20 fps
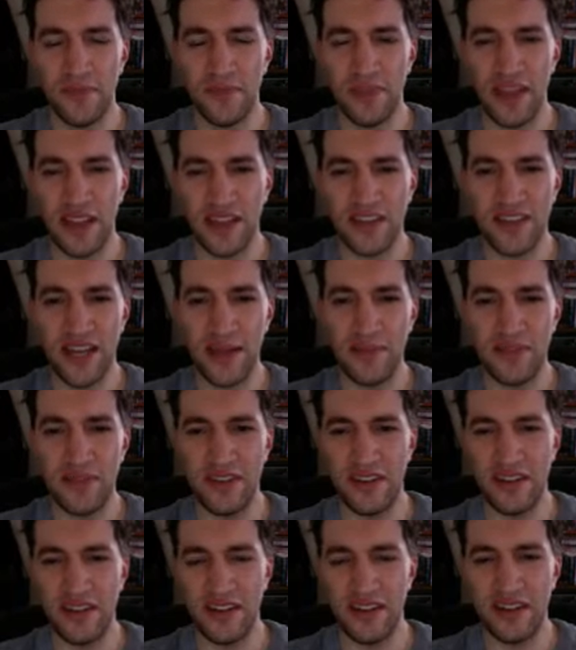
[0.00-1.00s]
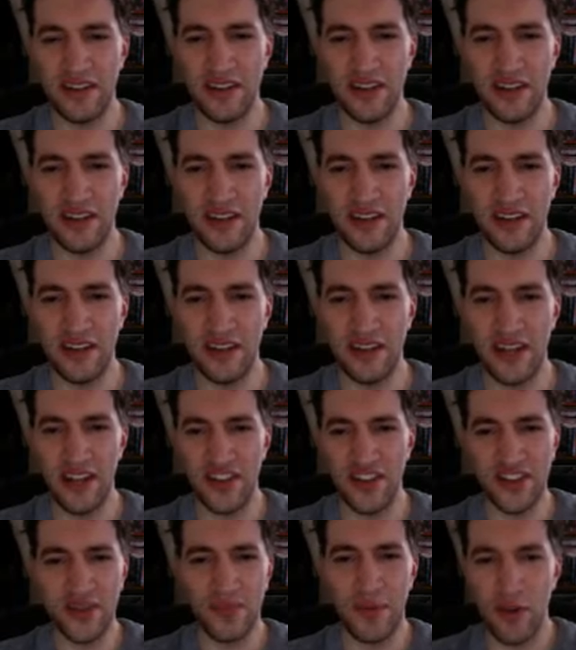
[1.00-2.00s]
except
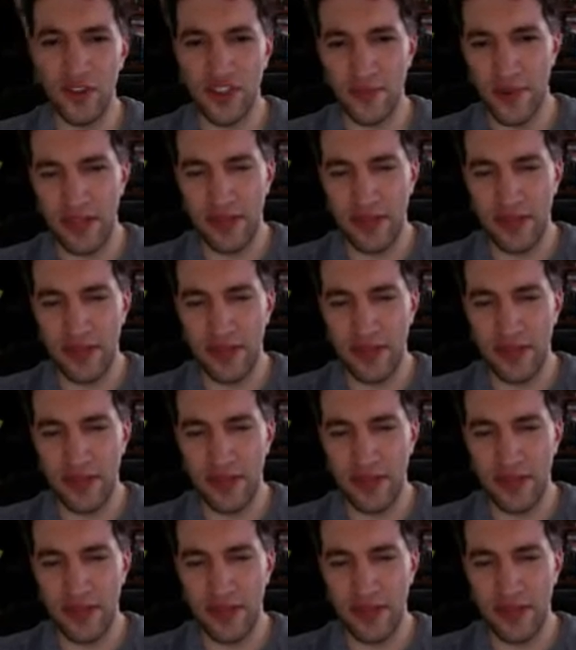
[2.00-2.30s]
he's supposed to